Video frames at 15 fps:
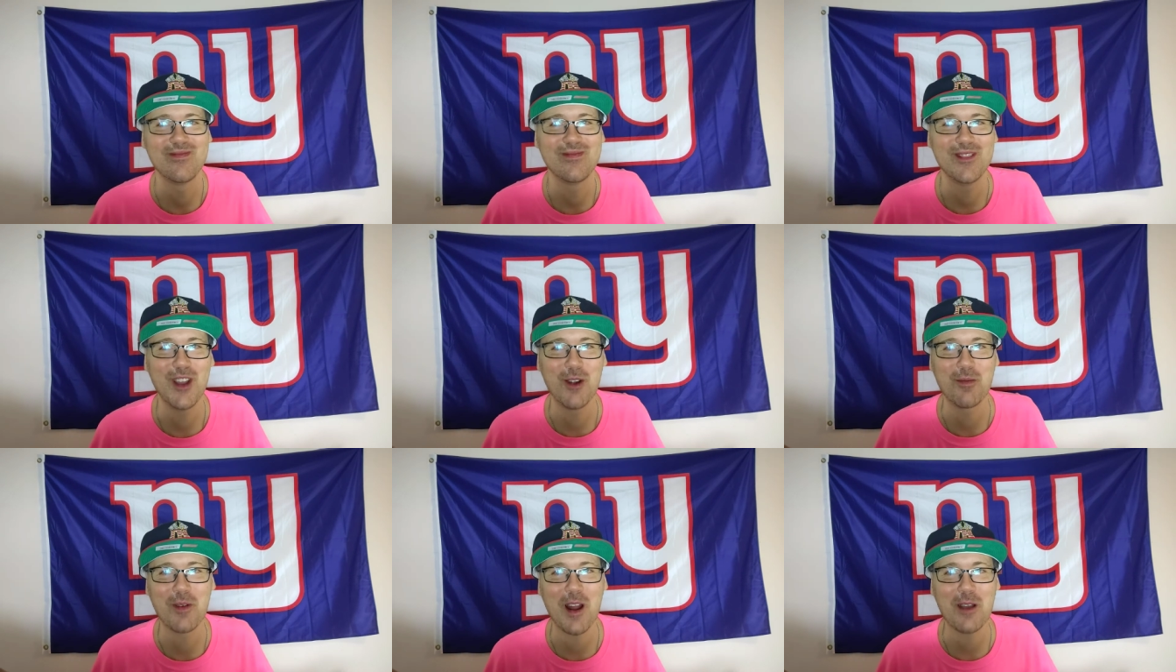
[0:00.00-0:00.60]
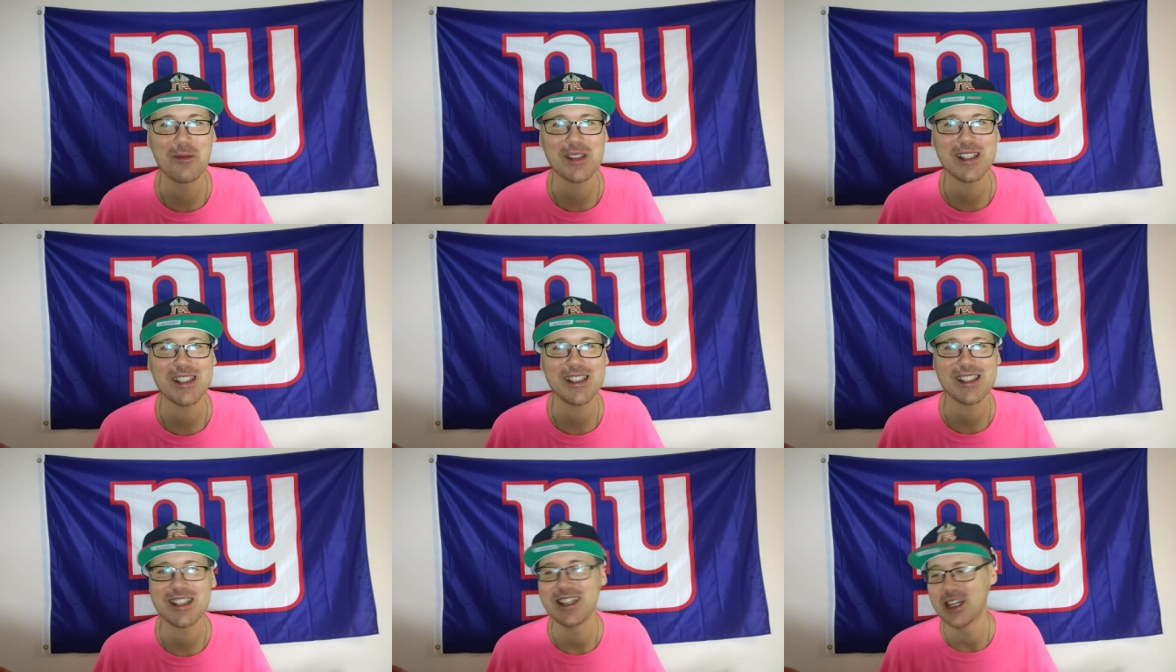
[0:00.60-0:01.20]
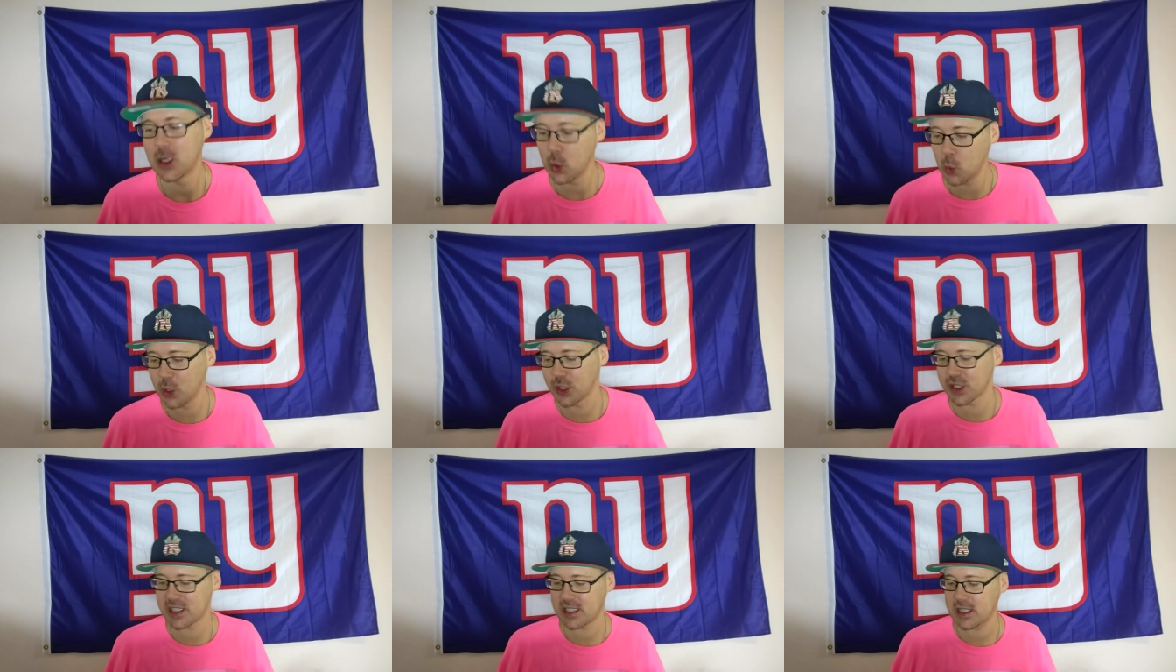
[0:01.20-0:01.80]
No promises.
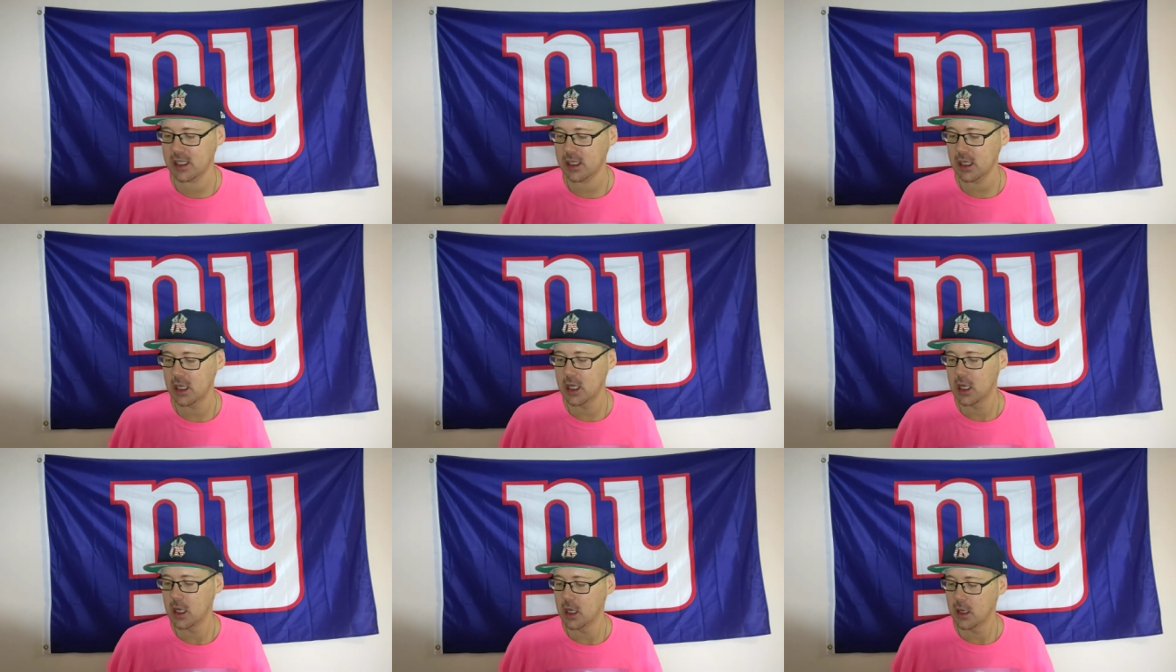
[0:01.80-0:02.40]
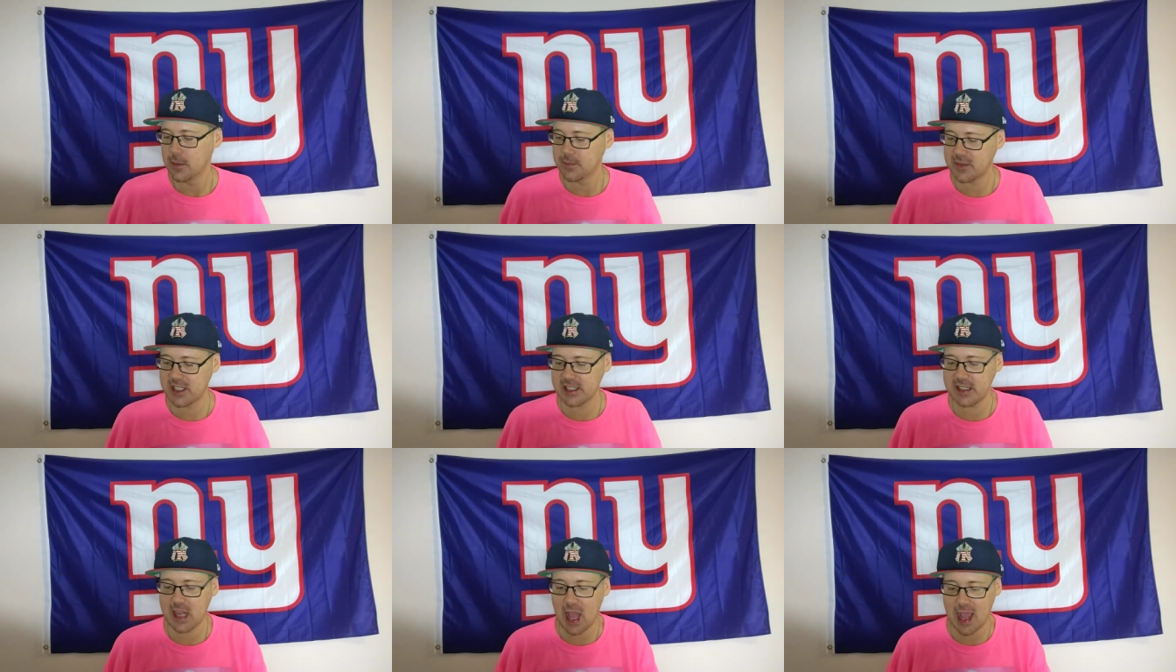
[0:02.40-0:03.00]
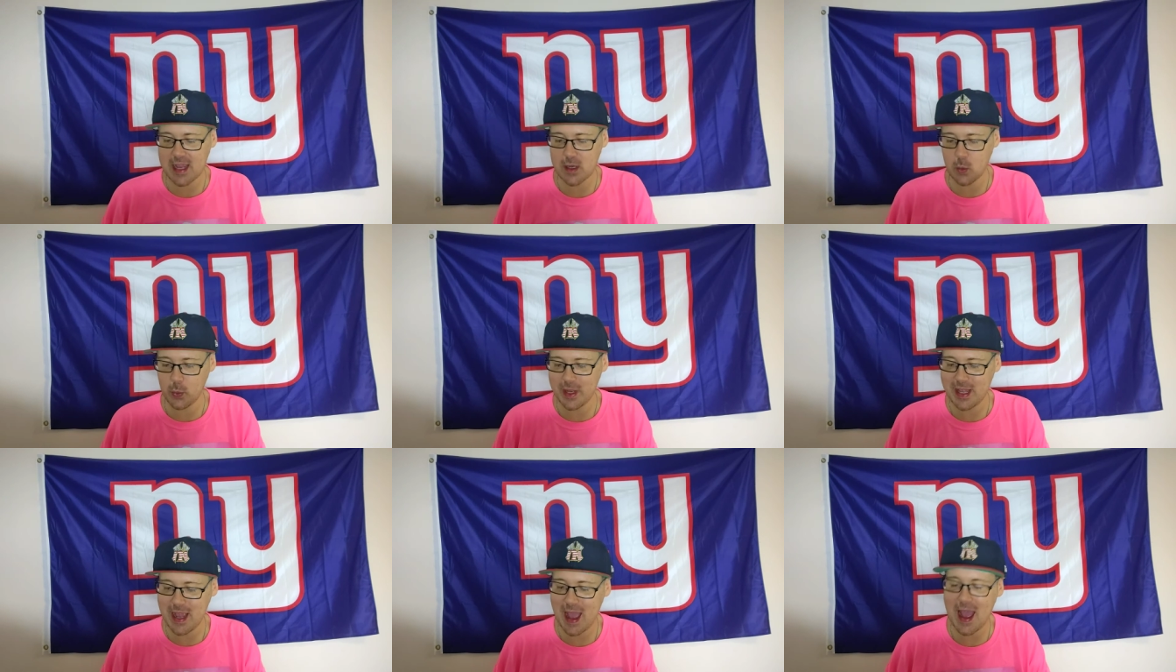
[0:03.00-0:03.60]
We'll see. Tonight,
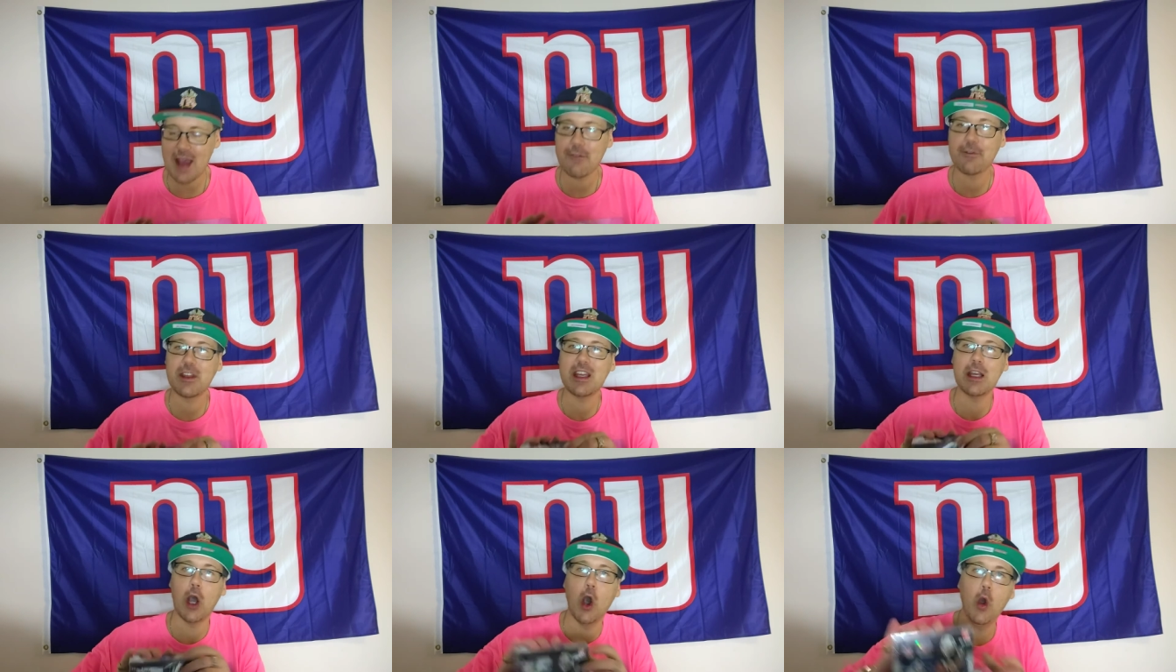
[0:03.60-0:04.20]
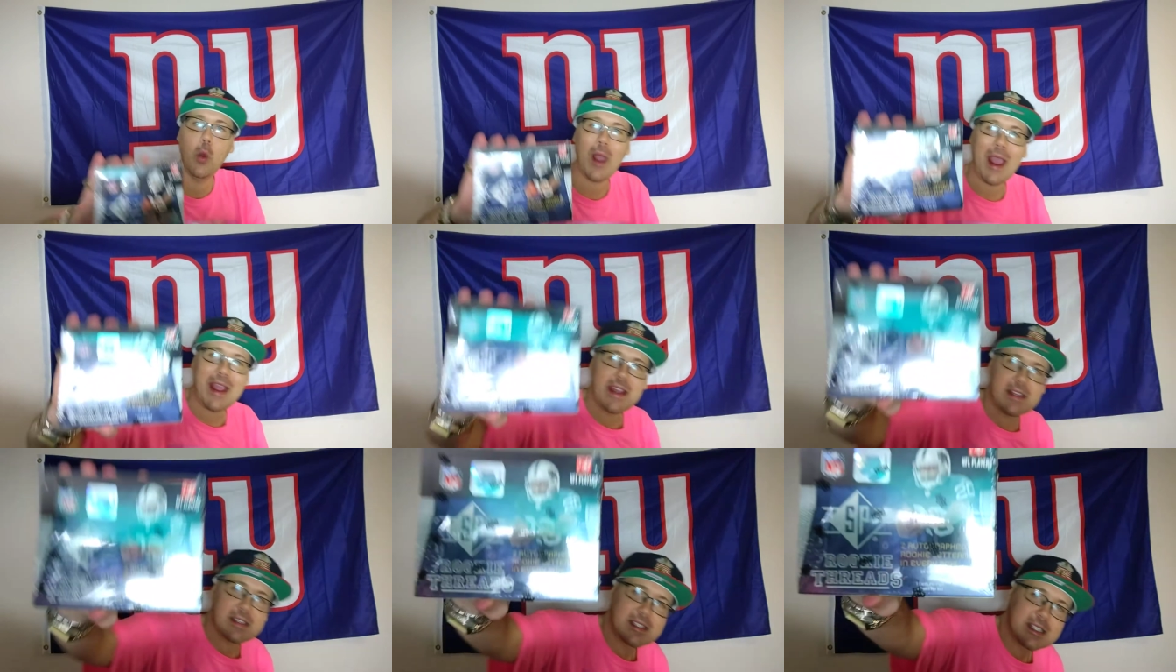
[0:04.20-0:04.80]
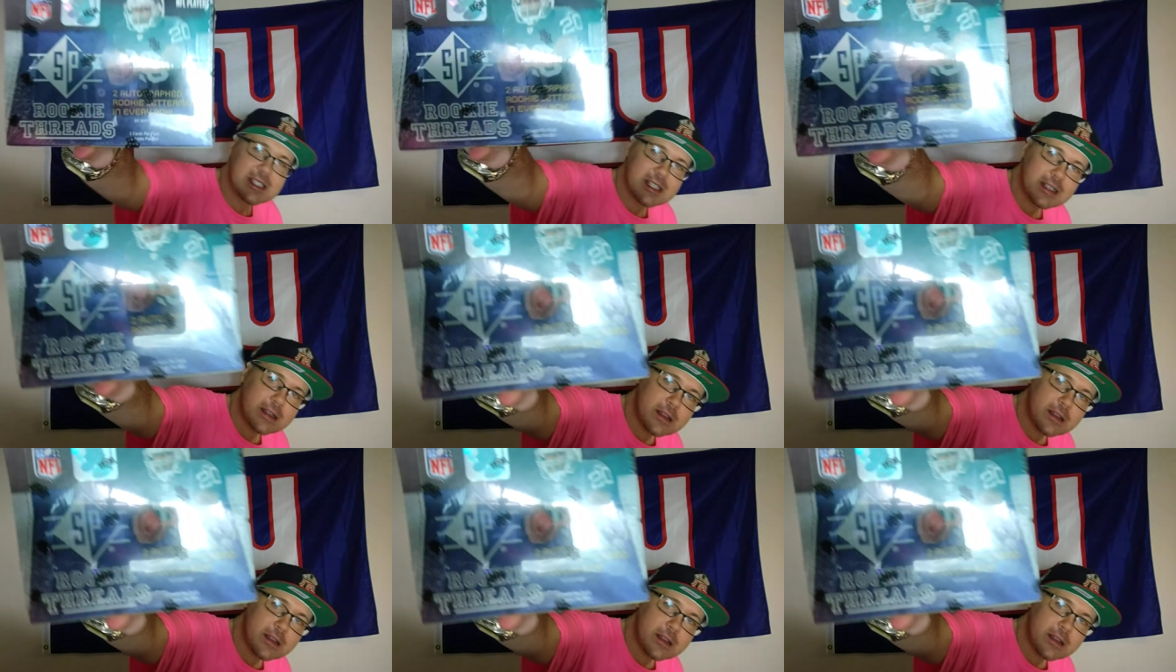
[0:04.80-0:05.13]
we have the 08.